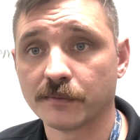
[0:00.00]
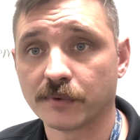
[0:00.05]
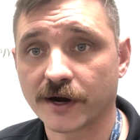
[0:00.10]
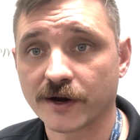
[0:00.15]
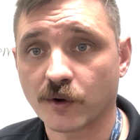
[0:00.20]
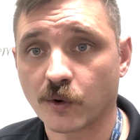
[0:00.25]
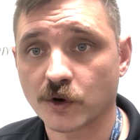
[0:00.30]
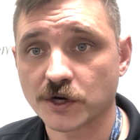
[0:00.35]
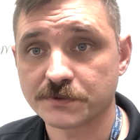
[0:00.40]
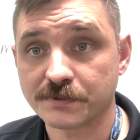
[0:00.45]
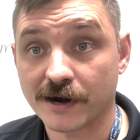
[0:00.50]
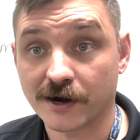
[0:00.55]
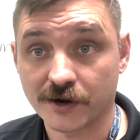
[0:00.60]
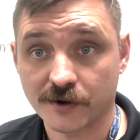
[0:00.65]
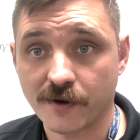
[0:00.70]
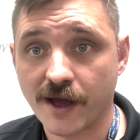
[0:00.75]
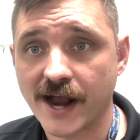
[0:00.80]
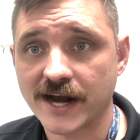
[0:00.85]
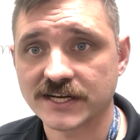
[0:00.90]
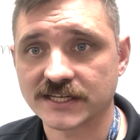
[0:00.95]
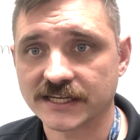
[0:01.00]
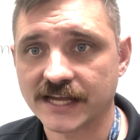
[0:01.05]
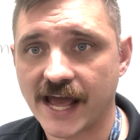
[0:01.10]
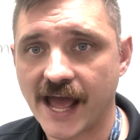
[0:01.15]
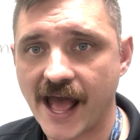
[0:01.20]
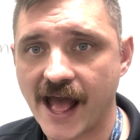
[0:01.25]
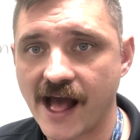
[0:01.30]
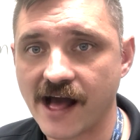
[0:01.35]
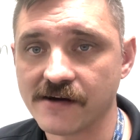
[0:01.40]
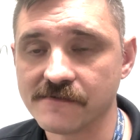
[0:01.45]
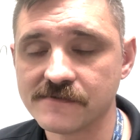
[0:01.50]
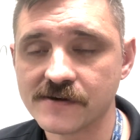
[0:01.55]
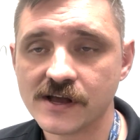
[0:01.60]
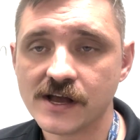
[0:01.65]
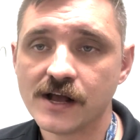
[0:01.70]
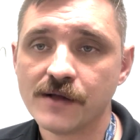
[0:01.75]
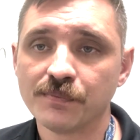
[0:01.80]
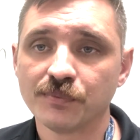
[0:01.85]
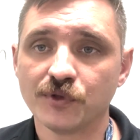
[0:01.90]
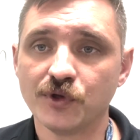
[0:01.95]
horsepower you actually have,
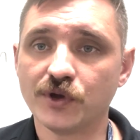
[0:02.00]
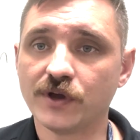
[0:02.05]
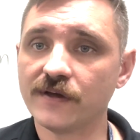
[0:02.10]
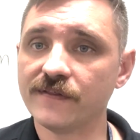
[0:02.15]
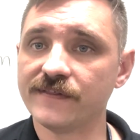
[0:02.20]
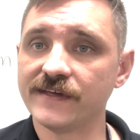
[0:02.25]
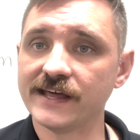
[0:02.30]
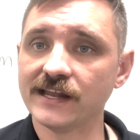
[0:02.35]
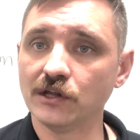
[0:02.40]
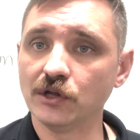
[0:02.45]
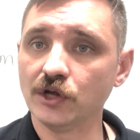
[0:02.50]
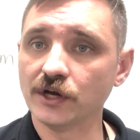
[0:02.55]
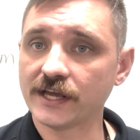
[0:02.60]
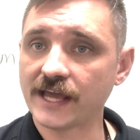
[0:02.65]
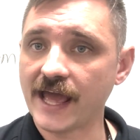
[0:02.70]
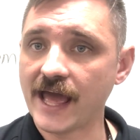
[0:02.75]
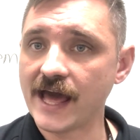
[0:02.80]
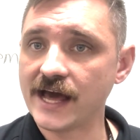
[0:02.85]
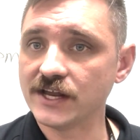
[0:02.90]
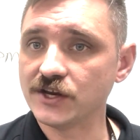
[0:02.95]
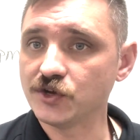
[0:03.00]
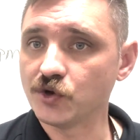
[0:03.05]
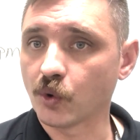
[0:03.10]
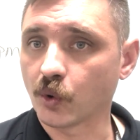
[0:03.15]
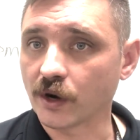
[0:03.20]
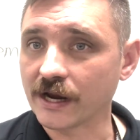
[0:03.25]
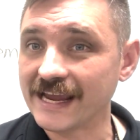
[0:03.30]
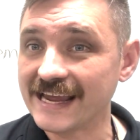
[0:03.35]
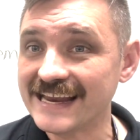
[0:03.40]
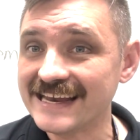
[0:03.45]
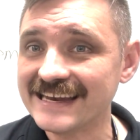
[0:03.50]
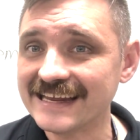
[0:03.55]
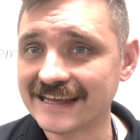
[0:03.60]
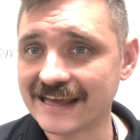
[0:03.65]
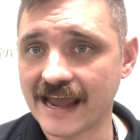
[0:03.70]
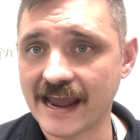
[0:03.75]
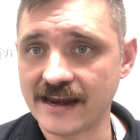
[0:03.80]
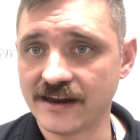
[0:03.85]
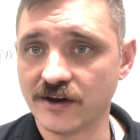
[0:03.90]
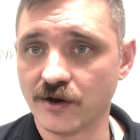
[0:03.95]
you can then look at your
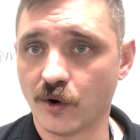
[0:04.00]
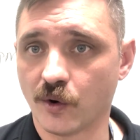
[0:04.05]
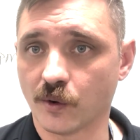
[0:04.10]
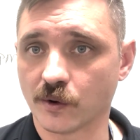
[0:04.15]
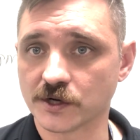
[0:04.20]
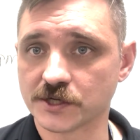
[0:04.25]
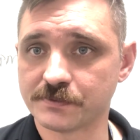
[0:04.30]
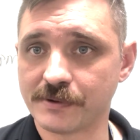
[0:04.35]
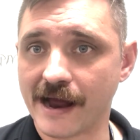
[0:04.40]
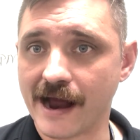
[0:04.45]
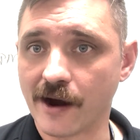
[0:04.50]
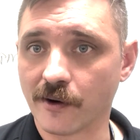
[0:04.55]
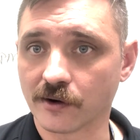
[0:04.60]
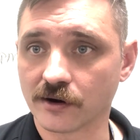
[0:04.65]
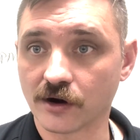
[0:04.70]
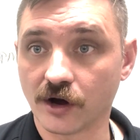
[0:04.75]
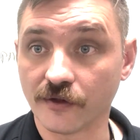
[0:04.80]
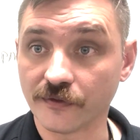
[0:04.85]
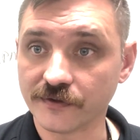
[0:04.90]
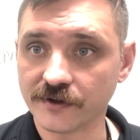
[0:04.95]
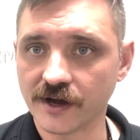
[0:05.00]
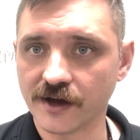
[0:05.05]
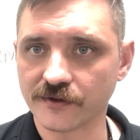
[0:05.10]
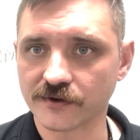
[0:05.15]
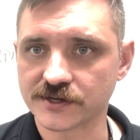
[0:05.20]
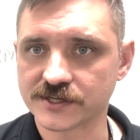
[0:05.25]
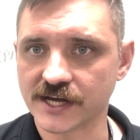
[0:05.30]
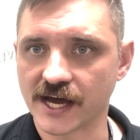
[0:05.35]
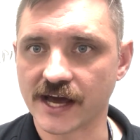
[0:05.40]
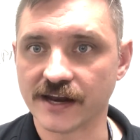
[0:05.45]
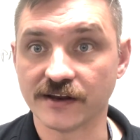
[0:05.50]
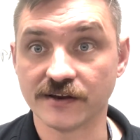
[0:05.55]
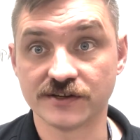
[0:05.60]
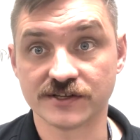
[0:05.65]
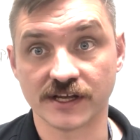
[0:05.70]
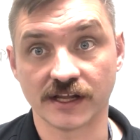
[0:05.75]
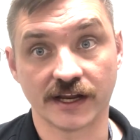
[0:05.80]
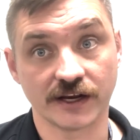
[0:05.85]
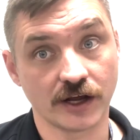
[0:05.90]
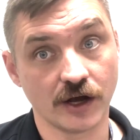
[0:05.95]
indicated horsepower on the other side. And you
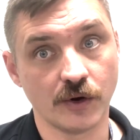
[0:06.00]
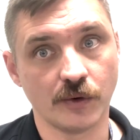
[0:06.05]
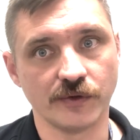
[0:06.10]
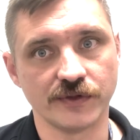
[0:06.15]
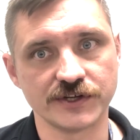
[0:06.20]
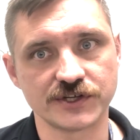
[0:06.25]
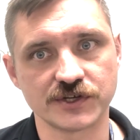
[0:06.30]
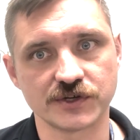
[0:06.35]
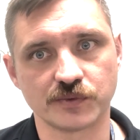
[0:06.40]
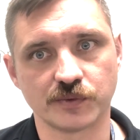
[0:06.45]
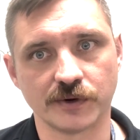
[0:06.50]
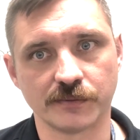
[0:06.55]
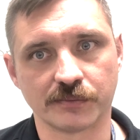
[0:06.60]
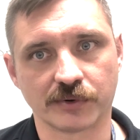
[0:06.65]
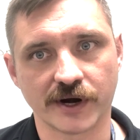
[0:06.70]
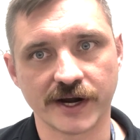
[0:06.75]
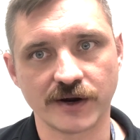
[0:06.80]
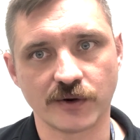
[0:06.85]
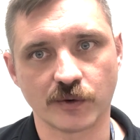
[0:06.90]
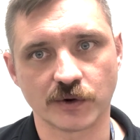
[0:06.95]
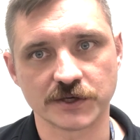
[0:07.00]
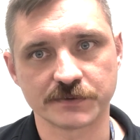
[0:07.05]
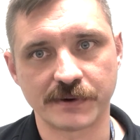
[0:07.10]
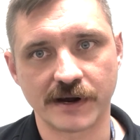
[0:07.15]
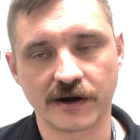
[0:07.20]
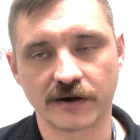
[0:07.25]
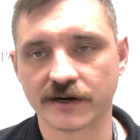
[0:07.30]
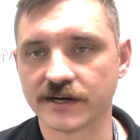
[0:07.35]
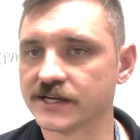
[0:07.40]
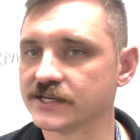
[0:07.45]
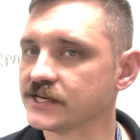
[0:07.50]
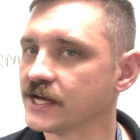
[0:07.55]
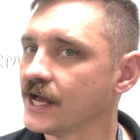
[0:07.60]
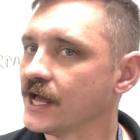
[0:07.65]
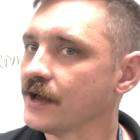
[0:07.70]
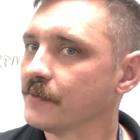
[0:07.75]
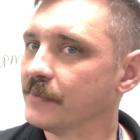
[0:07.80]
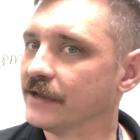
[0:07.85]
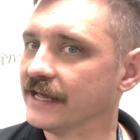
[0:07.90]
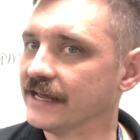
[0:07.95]
say like, oh, well, this is what brake horsepower is,
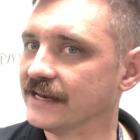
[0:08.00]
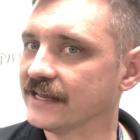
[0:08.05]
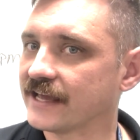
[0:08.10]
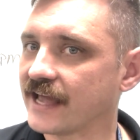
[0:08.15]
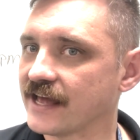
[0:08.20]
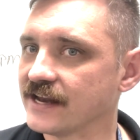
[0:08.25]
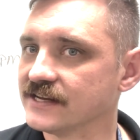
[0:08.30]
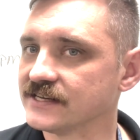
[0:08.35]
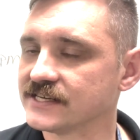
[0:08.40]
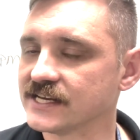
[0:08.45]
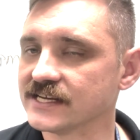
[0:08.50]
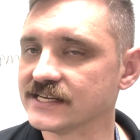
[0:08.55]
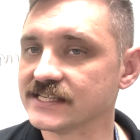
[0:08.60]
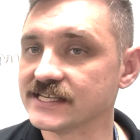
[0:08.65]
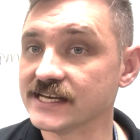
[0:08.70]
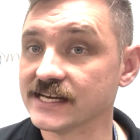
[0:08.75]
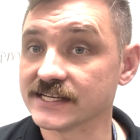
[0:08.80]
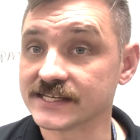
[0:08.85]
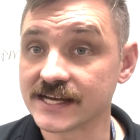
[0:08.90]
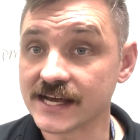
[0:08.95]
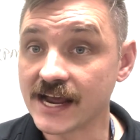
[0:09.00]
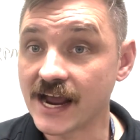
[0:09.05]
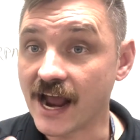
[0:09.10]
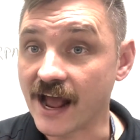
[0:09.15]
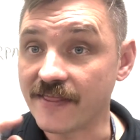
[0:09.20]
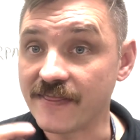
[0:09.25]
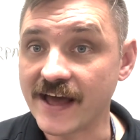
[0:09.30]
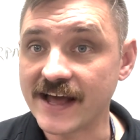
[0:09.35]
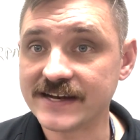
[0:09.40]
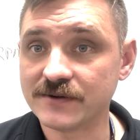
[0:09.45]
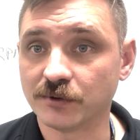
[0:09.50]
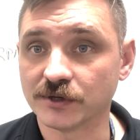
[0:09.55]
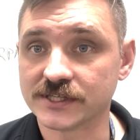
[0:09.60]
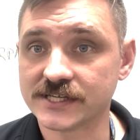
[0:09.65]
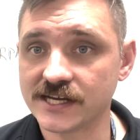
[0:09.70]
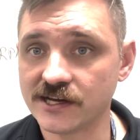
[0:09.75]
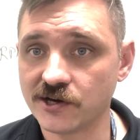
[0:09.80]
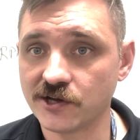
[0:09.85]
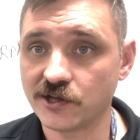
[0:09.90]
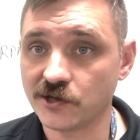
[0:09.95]
but indicated says this. And that will
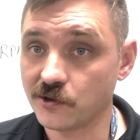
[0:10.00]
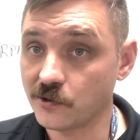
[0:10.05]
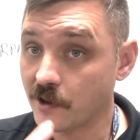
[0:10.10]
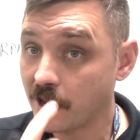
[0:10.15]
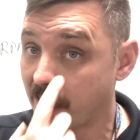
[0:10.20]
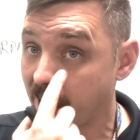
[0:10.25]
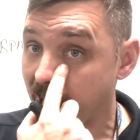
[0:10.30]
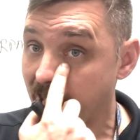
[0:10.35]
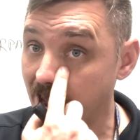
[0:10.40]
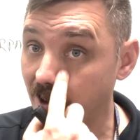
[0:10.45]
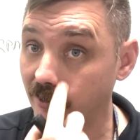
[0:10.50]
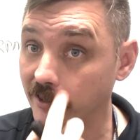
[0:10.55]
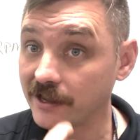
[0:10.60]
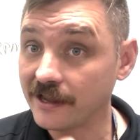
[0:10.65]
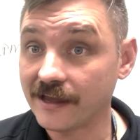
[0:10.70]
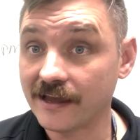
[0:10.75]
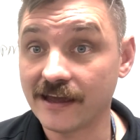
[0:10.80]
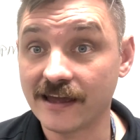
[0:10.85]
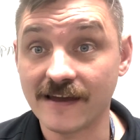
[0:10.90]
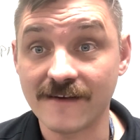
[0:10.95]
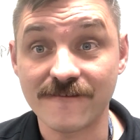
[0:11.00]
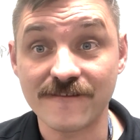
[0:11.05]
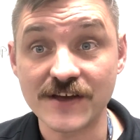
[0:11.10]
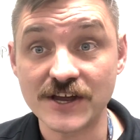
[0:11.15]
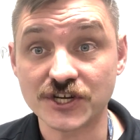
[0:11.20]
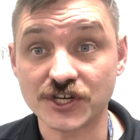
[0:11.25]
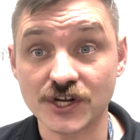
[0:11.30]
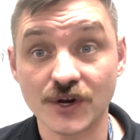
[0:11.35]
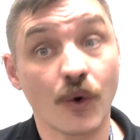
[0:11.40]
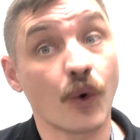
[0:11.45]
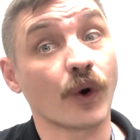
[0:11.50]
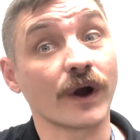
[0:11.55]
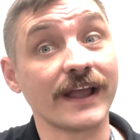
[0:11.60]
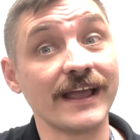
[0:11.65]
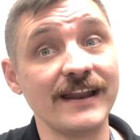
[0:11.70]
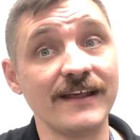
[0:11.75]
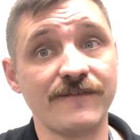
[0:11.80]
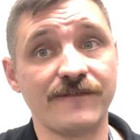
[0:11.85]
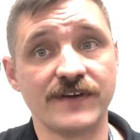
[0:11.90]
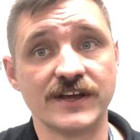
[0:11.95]
tell you how efficient or
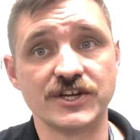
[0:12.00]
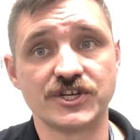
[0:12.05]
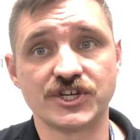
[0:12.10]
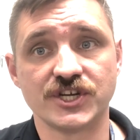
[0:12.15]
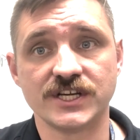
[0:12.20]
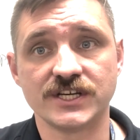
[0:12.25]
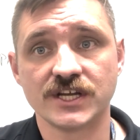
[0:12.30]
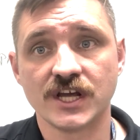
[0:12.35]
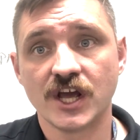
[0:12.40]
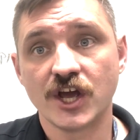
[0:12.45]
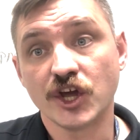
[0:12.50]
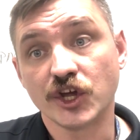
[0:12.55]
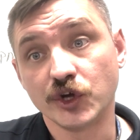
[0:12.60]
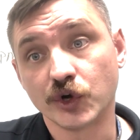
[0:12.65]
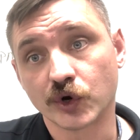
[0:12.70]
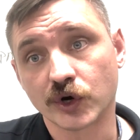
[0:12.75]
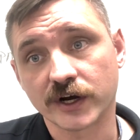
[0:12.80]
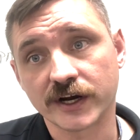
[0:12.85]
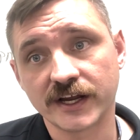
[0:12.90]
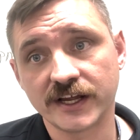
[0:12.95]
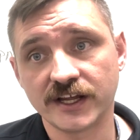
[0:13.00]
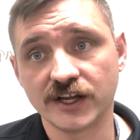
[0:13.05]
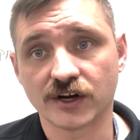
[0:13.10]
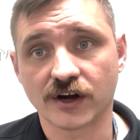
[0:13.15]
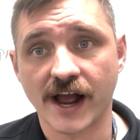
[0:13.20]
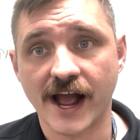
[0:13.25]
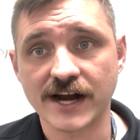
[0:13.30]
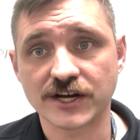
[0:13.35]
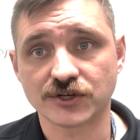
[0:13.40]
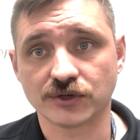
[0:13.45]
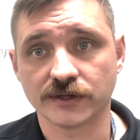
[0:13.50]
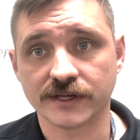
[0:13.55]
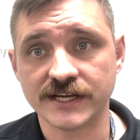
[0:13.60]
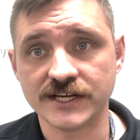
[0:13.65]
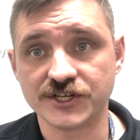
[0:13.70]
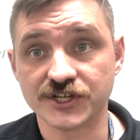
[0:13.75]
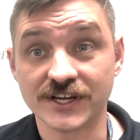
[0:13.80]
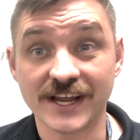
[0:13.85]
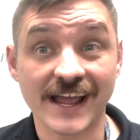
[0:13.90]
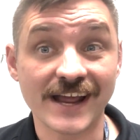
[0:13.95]
inefficient your actual
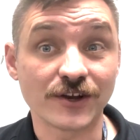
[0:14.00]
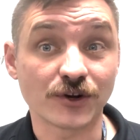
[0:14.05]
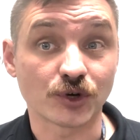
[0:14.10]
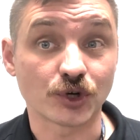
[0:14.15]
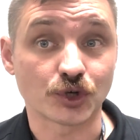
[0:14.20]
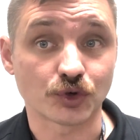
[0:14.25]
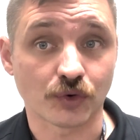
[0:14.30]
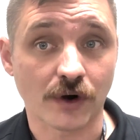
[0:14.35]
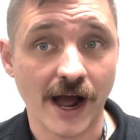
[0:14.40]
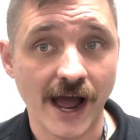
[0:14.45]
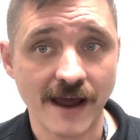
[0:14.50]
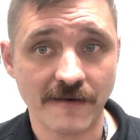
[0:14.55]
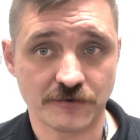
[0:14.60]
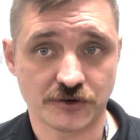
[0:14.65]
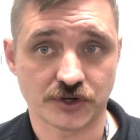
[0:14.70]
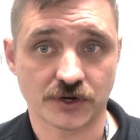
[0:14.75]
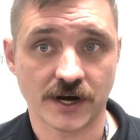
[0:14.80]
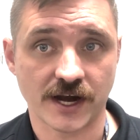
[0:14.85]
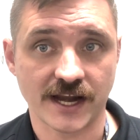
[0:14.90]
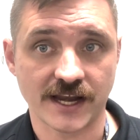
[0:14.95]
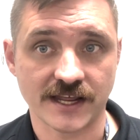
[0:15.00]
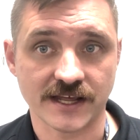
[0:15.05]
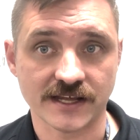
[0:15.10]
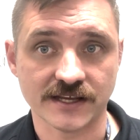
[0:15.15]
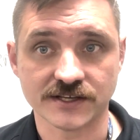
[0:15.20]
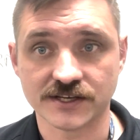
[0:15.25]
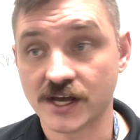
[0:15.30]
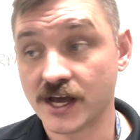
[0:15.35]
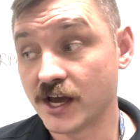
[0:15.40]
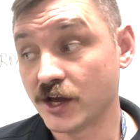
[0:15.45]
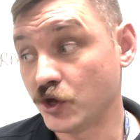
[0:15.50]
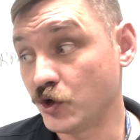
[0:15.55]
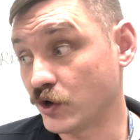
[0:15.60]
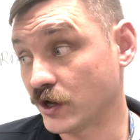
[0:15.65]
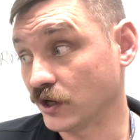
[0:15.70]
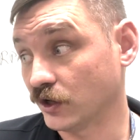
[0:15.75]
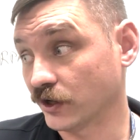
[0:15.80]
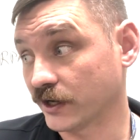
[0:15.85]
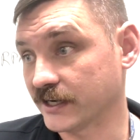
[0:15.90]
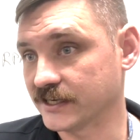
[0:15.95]
engine and your drivetrain is. You can
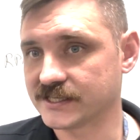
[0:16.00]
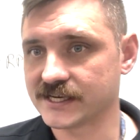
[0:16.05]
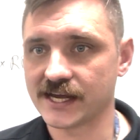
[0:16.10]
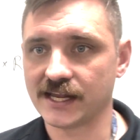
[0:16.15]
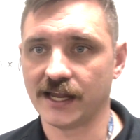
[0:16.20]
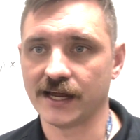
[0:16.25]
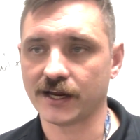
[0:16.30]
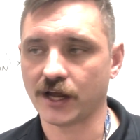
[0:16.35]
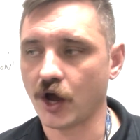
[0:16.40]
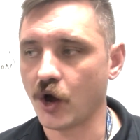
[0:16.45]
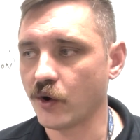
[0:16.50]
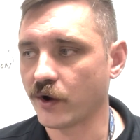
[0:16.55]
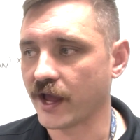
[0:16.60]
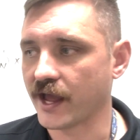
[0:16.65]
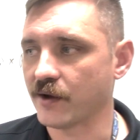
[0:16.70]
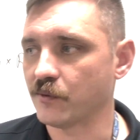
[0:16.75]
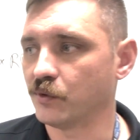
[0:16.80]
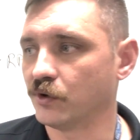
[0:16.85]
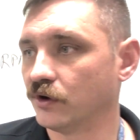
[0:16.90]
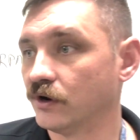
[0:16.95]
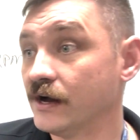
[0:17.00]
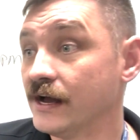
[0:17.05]
look and say like, okay, well,